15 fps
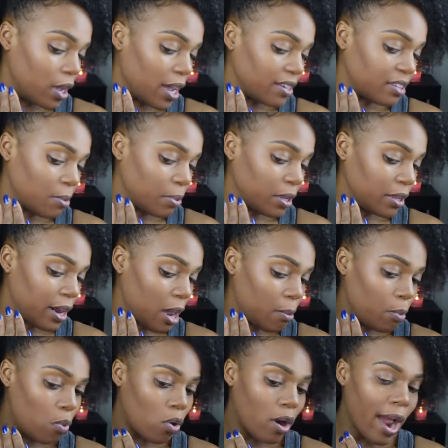
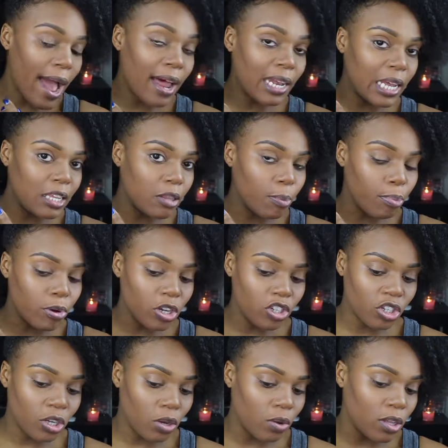I'll let the brush go.